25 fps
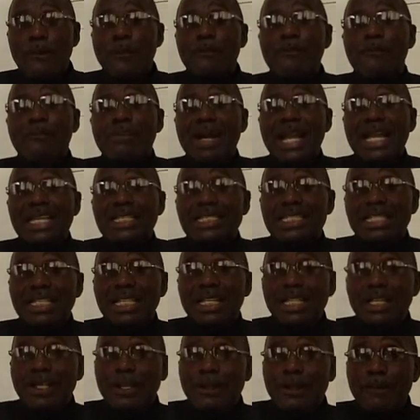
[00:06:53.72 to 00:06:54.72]
might
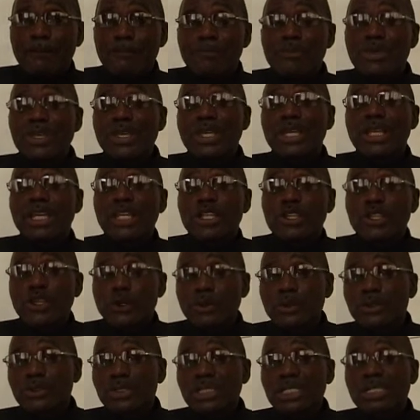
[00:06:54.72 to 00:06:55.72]
be
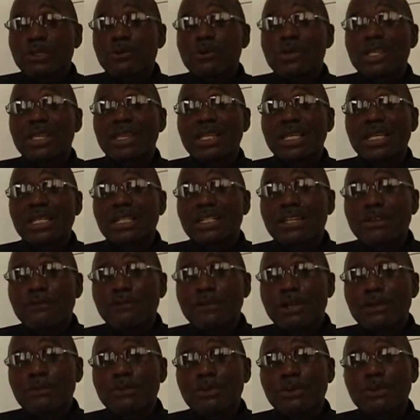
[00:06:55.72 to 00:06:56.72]
used with
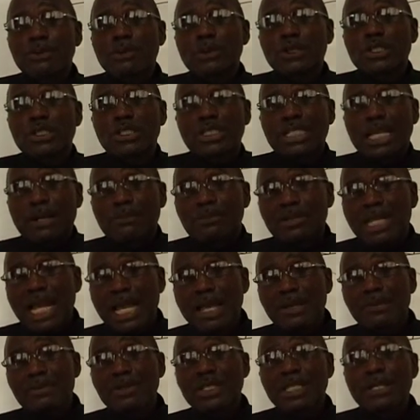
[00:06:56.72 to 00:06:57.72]
different prepositions.
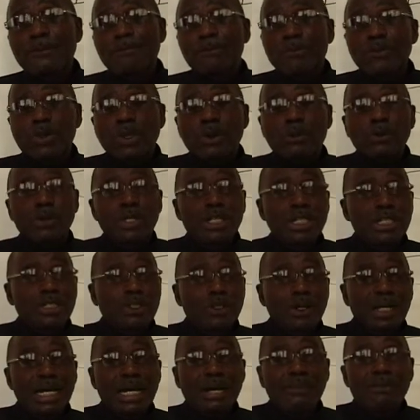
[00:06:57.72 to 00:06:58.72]
Sometimes we
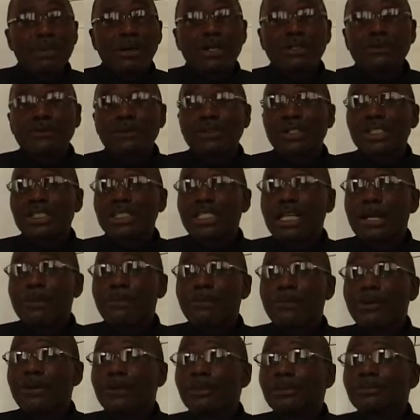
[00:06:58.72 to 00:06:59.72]
talk about, for
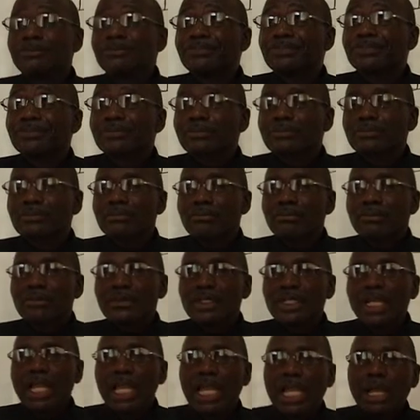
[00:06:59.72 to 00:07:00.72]
example,
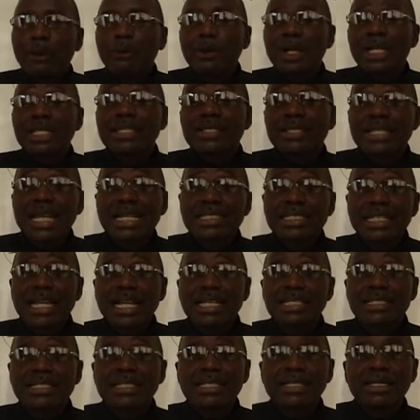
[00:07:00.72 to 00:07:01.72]
a word such
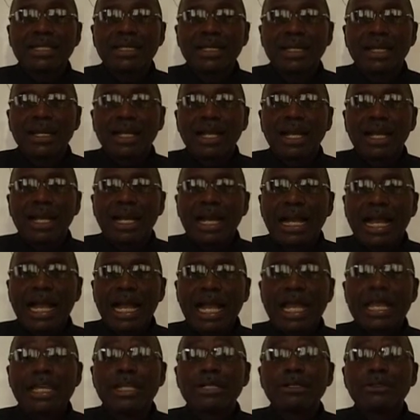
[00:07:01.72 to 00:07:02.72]
as
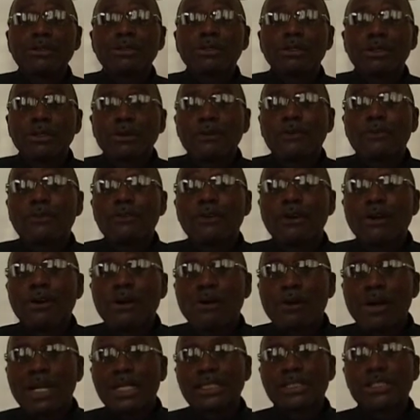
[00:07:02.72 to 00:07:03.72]
I look
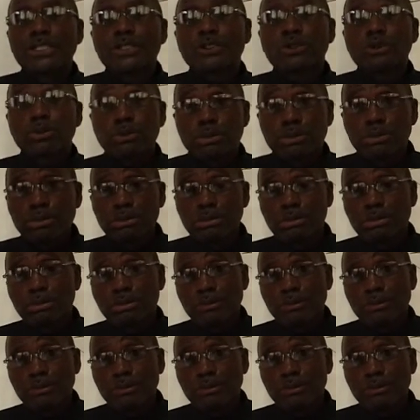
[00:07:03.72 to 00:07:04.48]
forward to.